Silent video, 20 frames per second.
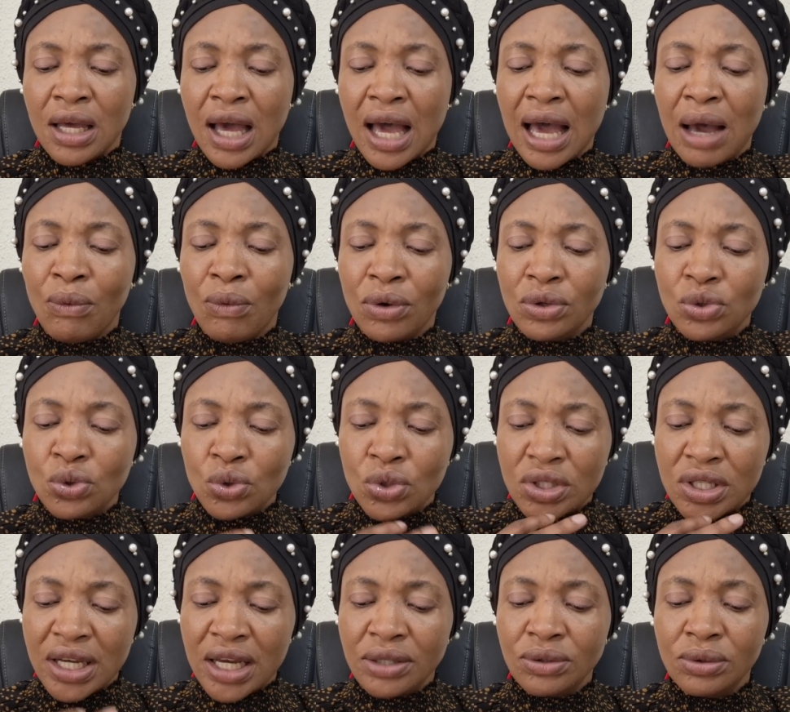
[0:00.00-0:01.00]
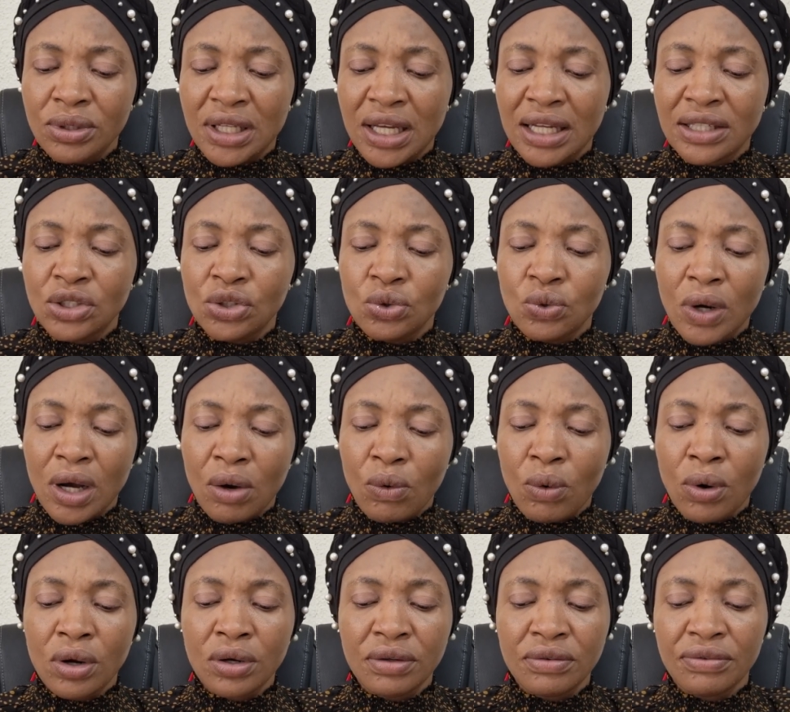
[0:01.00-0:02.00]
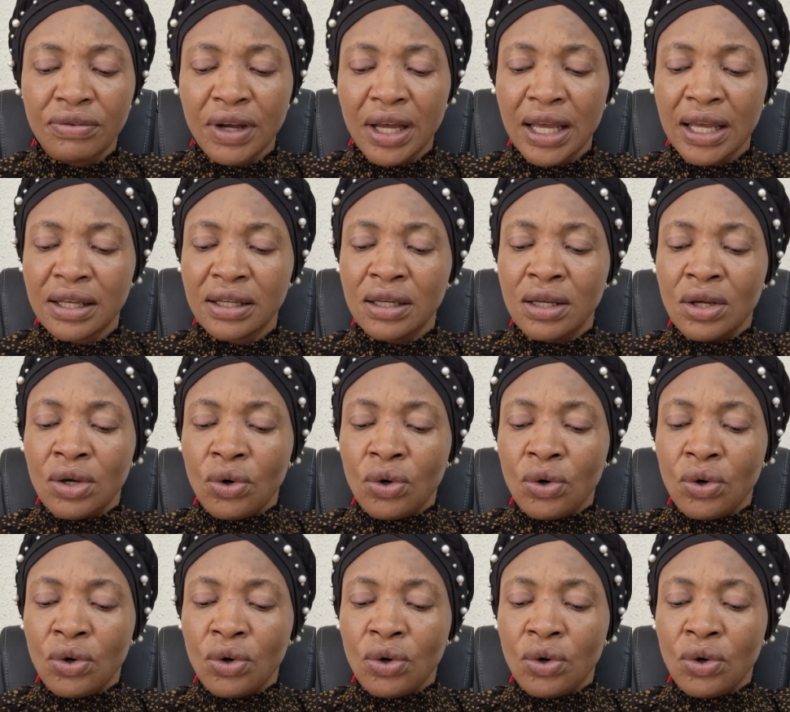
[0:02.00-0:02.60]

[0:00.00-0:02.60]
I want to tell you that you are qualified.